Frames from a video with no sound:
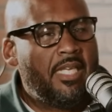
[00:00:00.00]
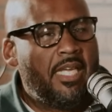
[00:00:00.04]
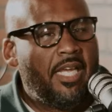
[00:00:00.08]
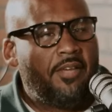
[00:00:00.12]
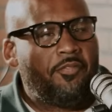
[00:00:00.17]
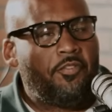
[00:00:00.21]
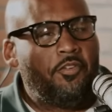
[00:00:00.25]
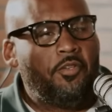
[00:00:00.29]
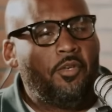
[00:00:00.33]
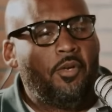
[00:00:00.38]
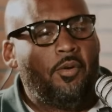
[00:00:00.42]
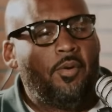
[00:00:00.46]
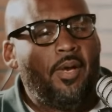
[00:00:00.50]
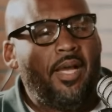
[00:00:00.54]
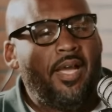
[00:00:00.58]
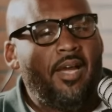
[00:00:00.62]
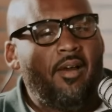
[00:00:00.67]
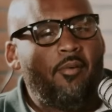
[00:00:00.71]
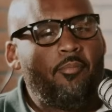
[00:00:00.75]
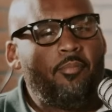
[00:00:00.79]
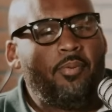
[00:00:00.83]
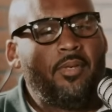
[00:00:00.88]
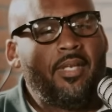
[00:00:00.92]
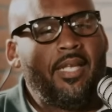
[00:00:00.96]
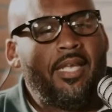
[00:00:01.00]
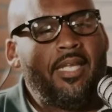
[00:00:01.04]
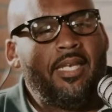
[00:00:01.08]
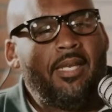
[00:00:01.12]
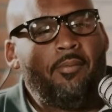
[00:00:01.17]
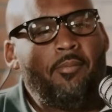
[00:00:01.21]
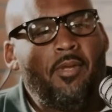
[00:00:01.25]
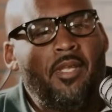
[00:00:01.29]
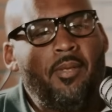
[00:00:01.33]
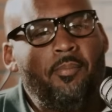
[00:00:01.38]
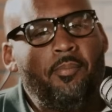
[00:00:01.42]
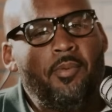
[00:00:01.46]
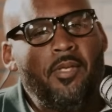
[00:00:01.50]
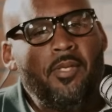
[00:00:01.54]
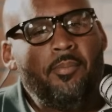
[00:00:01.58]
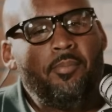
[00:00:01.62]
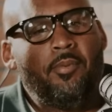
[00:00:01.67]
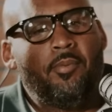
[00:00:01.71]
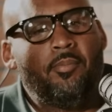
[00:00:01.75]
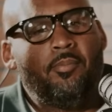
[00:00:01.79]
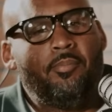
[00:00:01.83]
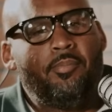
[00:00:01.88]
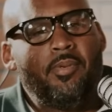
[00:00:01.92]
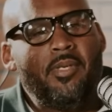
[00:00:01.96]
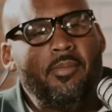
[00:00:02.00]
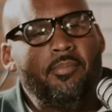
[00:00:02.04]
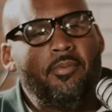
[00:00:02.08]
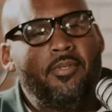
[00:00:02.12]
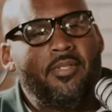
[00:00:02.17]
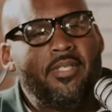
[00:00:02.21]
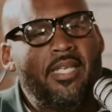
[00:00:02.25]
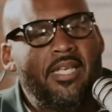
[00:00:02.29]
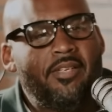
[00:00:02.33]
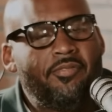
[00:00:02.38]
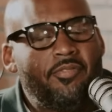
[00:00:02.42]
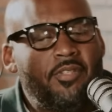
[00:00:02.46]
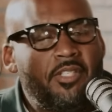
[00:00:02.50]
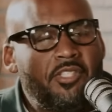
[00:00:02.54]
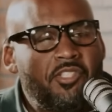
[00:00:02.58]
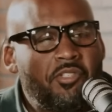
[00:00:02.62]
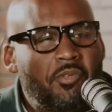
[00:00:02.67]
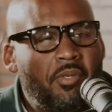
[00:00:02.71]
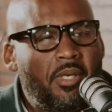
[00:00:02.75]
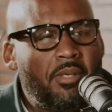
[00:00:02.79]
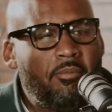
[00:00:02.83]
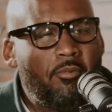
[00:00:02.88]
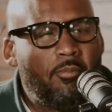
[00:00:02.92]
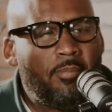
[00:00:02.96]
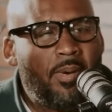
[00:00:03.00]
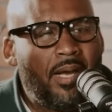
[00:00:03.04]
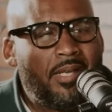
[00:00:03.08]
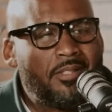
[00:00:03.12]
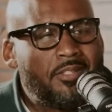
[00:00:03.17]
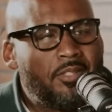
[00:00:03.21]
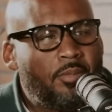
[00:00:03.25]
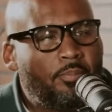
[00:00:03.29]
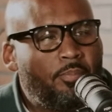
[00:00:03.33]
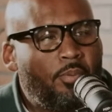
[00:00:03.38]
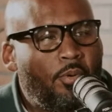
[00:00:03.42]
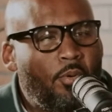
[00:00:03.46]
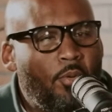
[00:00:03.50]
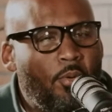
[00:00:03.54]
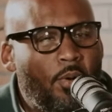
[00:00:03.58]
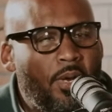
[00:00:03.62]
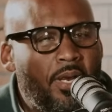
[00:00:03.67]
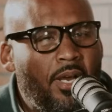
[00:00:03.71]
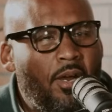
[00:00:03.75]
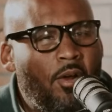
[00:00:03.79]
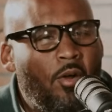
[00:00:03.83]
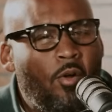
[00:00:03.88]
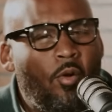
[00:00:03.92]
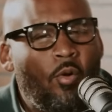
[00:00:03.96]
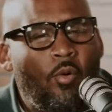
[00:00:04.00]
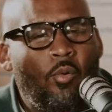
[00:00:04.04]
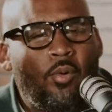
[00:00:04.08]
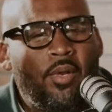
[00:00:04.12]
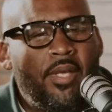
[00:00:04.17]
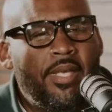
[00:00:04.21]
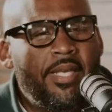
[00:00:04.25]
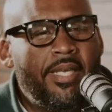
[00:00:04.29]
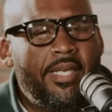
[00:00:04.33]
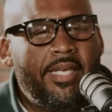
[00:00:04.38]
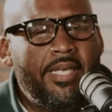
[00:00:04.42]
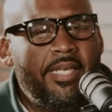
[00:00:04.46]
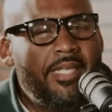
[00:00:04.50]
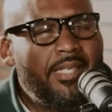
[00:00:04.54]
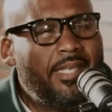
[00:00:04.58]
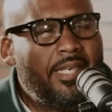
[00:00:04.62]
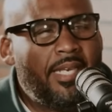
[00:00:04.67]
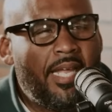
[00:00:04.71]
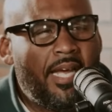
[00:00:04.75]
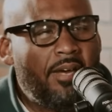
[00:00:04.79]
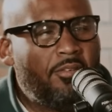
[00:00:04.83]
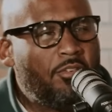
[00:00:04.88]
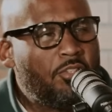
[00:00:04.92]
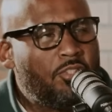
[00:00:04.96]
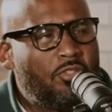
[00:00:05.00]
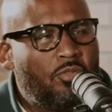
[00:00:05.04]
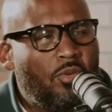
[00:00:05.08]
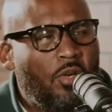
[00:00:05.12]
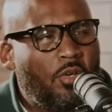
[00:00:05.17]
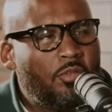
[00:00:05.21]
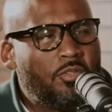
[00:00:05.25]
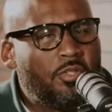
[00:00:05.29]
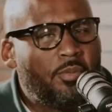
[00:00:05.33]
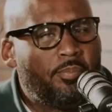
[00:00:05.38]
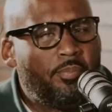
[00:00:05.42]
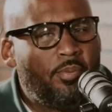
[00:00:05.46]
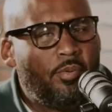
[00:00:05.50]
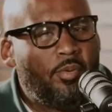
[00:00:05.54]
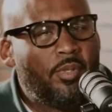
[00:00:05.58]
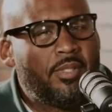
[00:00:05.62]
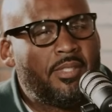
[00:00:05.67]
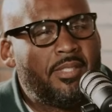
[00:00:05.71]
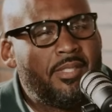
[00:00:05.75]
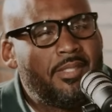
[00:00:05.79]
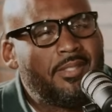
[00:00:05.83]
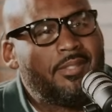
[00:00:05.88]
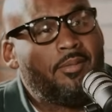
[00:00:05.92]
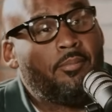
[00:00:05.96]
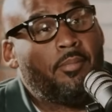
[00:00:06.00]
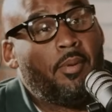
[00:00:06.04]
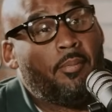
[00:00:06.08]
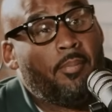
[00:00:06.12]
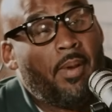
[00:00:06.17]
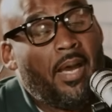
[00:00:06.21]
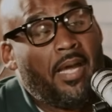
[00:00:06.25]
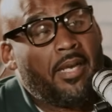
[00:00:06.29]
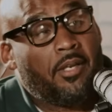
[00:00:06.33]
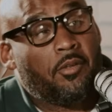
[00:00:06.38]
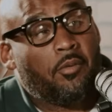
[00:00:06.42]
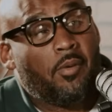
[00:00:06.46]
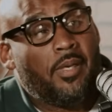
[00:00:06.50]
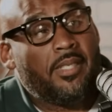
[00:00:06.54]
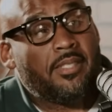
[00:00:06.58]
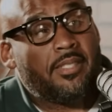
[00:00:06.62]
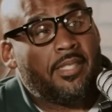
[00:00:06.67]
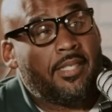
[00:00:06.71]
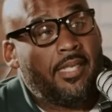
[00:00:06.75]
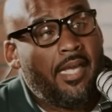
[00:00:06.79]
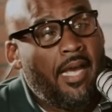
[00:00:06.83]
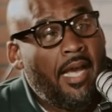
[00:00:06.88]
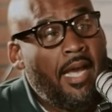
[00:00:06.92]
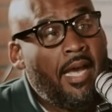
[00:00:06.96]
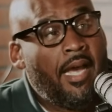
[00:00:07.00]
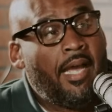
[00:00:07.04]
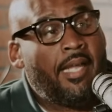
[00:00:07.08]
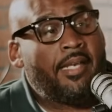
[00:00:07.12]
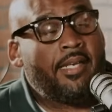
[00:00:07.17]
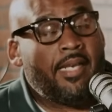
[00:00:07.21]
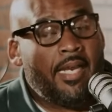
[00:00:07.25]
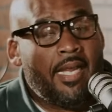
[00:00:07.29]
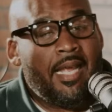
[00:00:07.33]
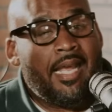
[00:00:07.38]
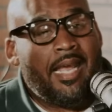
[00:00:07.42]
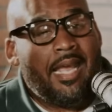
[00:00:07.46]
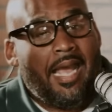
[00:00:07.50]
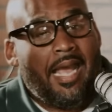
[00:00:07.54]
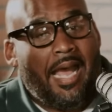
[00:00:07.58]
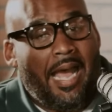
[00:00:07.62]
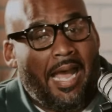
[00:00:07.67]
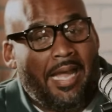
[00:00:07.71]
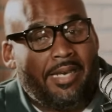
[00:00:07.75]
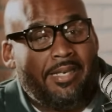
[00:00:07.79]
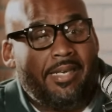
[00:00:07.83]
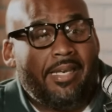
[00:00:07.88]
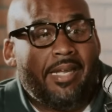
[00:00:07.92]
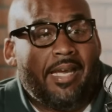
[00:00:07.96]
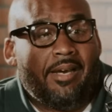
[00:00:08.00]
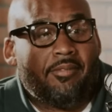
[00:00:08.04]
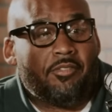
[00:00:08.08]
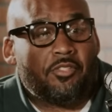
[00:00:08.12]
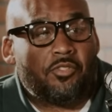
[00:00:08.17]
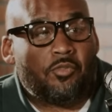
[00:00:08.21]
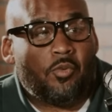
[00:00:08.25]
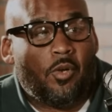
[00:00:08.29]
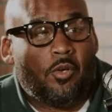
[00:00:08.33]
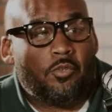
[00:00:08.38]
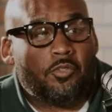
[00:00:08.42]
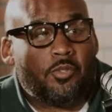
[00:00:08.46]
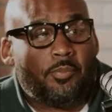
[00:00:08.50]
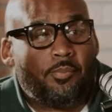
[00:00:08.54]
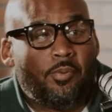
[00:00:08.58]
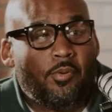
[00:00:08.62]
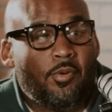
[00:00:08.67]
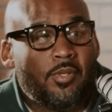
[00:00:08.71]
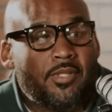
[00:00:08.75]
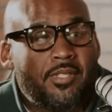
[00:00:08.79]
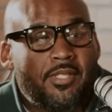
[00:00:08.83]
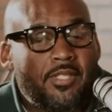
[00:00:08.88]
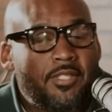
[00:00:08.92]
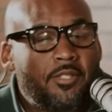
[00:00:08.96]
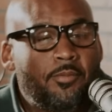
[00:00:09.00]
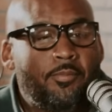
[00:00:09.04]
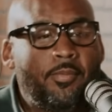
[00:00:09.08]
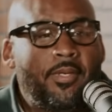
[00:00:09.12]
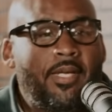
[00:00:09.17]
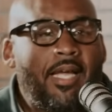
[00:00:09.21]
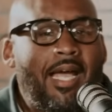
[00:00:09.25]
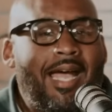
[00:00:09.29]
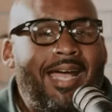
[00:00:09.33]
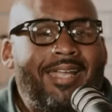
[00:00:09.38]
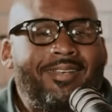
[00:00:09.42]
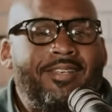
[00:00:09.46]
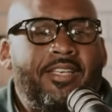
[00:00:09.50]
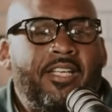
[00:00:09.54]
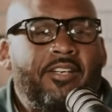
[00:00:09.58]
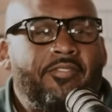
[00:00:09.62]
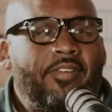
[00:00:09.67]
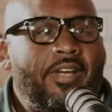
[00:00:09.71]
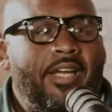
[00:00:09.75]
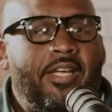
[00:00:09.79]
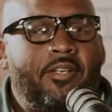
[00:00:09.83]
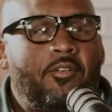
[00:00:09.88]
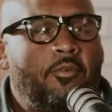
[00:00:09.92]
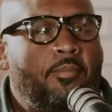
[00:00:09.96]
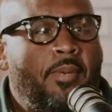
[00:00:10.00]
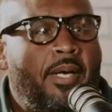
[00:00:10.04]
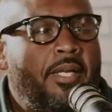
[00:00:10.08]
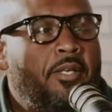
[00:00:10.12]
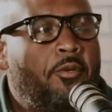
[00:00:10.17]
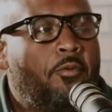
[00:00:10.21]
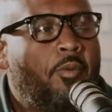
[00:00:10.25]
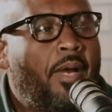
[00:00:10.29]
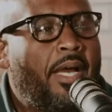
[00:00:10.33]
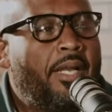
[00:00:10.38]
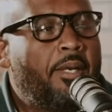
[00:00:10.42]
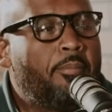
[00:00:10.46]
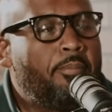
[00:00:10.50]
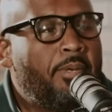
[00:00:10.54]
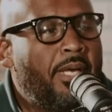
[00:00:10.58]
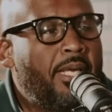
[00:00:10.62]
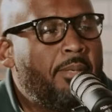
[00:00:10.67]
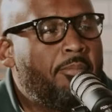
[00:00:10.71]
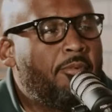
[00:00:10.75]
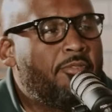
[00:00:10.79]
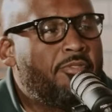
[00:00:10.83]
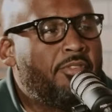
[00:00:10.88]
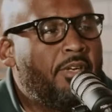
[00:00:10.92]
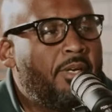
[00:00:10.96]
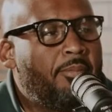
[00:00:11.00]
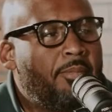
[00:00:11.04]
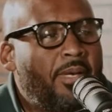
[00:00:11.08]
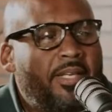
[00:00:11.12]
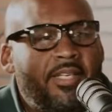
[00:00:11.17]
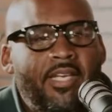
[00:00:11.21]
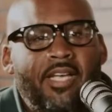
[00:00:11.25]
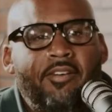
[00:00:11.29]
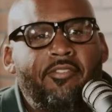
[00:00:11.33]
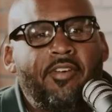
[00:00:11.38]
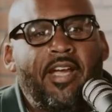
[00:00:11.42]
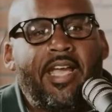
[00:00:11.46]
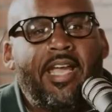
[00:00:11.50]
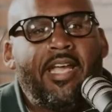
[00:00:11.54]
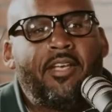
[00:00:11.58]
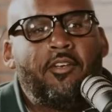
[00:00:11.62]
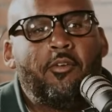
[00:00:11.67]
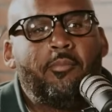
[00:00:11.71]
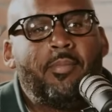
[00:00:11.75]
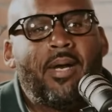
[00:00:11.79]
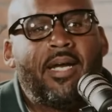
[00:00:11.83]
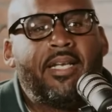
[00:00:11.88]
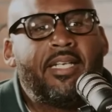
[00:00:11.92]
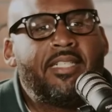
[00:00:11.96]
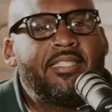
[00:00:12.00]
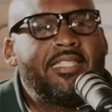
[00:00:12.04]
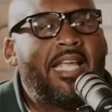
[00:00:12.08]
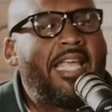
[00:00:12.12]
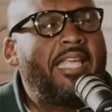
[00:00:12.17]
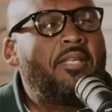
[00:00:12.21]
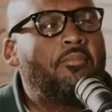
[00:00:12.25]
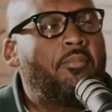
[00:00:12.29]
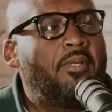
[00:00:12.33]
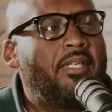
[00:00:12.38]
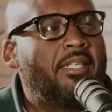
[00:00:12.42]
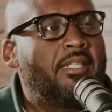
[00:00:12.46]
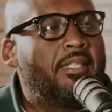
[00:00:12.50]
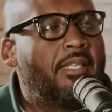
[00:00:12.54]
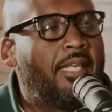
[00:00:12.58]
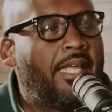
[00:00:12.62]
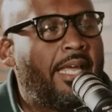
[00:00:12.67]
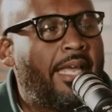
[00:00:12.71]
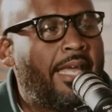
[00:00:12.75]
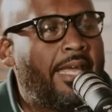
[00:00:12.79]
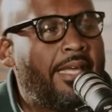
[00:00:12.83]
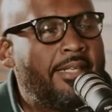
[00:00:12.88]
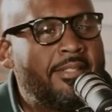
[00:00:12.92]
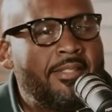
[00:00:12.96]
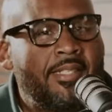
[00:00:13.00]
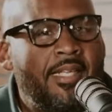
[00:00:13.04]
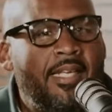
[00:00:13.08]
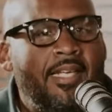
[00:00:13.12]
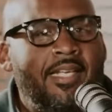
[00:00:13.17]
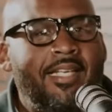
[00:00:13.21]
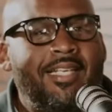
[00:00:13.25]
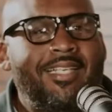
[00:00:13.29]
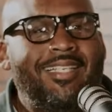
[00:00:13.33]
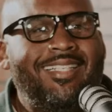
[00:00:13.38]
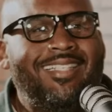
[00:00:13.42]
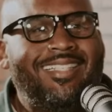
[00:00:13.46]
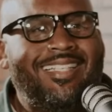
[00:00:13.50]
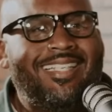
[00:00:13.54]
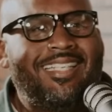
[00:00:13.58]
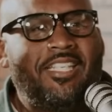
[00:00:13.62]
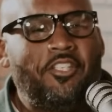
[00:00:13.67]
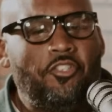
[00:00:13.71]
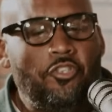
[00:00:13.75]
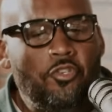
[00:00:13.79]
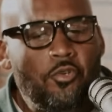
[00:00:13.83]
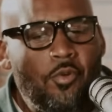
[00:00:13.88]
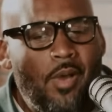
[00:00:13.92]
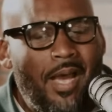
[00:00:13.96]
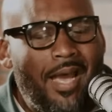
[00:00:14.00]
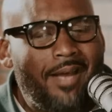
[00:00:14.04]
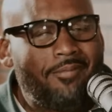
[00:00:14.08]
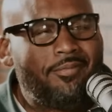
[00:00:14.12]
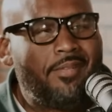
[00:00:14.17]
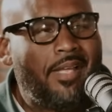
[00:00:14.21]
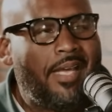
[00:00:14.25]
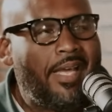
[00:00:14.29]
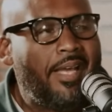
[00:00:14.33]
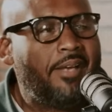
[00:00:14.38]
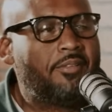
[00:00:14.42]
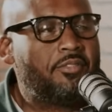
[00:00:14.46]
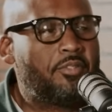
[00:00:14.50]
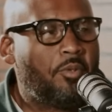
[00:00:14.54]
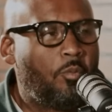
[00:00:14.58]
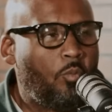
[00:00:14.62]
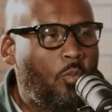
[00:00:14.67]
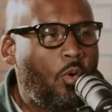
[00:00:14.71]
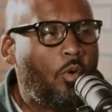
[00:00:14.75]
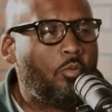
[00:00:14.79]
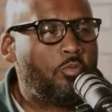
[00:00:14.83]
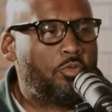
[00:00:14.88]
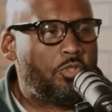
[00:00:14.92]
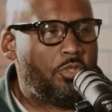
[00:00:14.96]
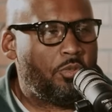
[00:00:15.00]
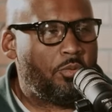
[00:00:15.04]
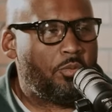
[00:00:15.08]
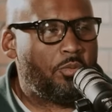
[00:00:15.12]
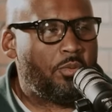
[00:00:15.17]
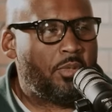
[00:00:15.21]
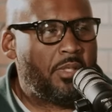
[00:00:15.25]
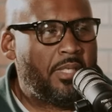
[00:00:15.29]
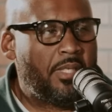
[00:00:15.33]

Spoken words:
If you don't have a plan, I mean, people definitely scream about support. Oh, he didn't have a strong support system. But by the grace of God, I did have a strong support system, but I never had nobody to write a paper for me. I never had nobody to take me to class. You have to have some want to.